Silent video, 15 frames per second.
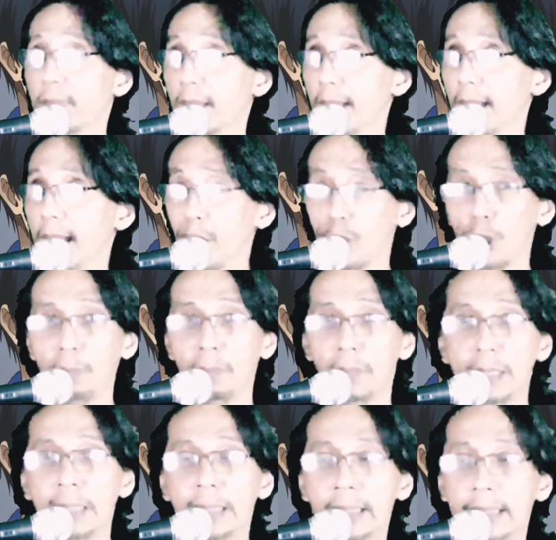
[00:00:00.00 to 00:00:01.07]
and I
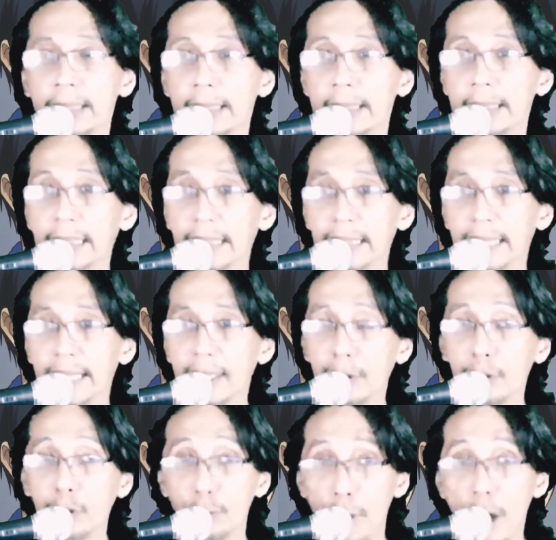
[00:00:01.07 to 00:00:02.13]
hope
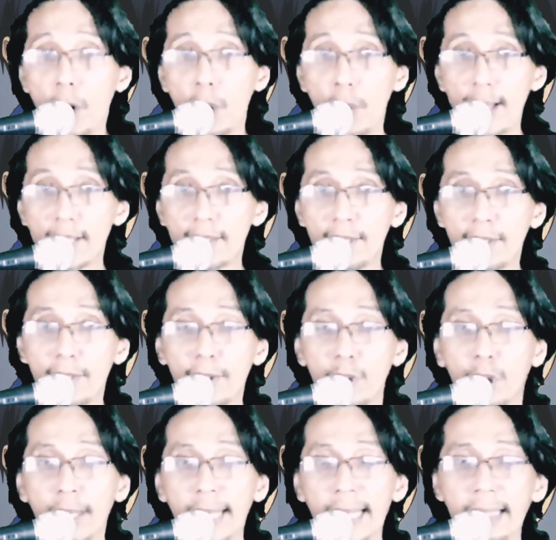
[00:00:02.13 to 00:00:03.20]
tomorrow, as of this
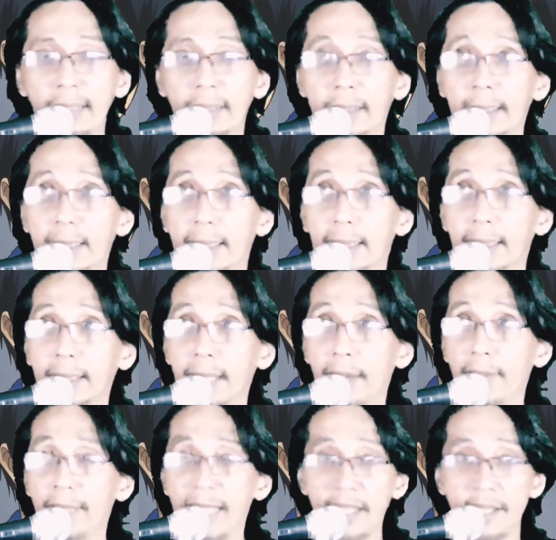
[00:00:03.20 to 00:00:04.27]
recording,
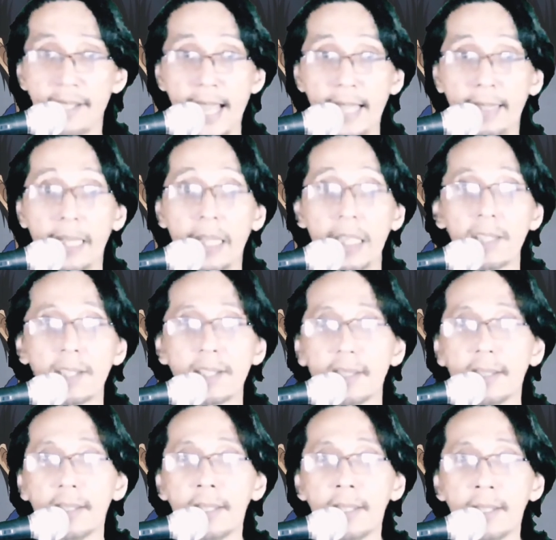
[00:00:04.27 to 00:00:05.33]
everything
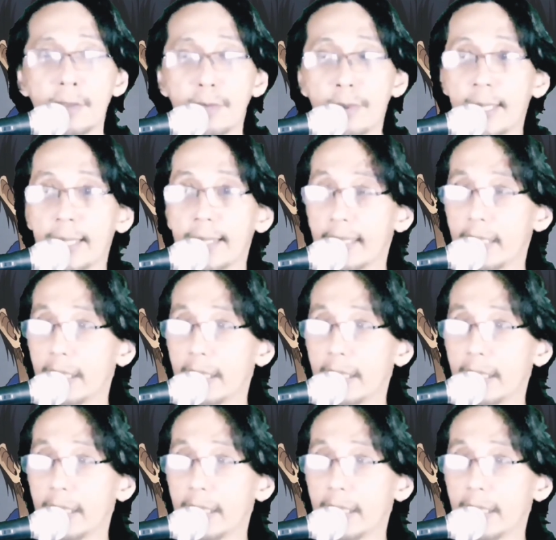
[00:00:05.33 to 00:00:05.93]
settles. We can